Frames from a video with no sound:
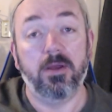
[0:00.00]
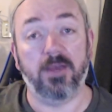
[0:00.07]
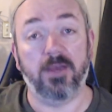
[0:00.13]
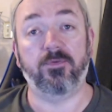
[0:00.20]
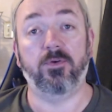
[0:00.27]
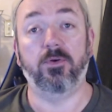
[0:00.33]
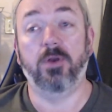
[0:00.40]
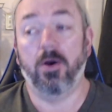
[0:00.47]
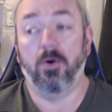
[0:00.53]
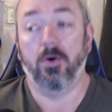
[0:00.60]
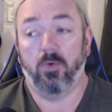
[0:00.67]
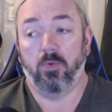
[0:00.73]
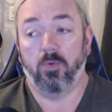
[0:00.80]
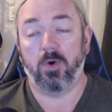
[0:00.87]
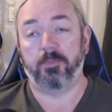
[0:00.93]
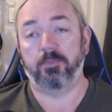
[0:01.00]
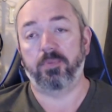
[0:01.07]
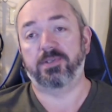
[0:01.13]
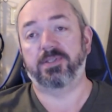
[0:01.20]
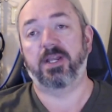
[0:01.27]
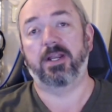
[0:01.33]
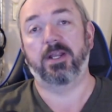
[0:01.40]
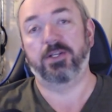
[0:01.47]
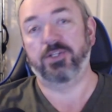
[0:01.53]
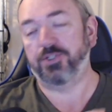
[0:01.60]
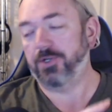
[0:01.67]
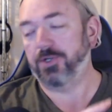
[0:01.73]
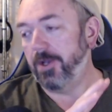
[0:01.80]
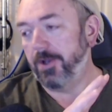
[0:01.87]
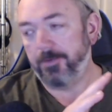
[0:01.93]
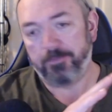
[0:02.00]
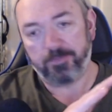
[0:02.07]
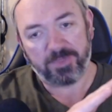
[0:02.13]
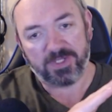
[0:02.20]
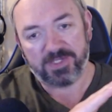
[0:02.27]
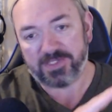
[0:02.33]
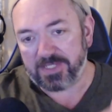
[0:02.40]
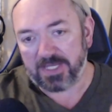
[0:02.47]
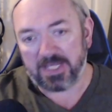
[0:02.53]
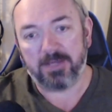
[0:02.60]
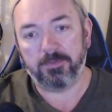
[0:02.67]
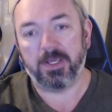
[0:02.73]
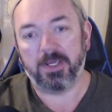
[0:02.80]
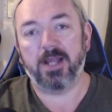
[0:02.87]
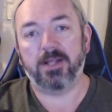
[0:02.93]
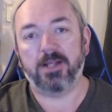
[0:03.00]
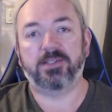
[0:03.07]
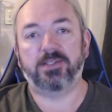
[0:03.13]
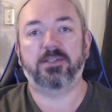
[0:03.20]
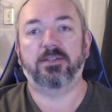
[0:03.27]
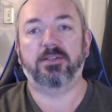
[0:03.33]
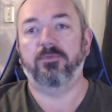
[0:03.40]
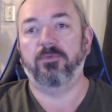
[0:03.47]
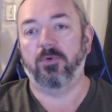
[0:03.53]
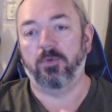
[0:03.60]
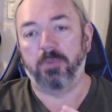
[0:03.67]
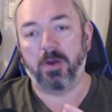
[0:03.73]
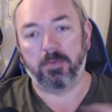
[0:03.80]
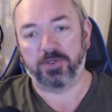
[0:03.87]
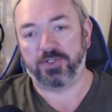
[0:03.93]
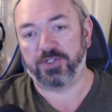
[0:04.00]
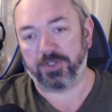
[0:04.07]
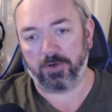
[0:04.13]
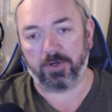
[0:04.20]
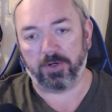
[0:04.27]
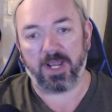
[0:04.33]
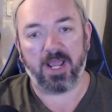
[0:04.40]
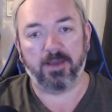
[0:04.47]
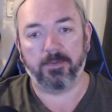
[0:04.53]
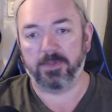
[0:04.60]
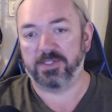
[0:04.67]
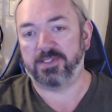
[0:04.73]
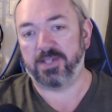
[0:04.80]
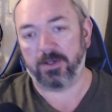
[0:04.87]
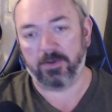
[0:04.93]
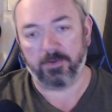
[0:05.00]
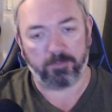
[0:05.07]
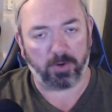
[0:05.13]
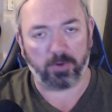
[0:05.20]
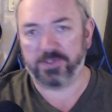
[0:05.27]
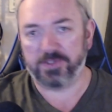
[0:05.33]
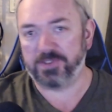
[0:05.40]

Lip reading: if you know what percentage Steam gets for publishing your game and sale, per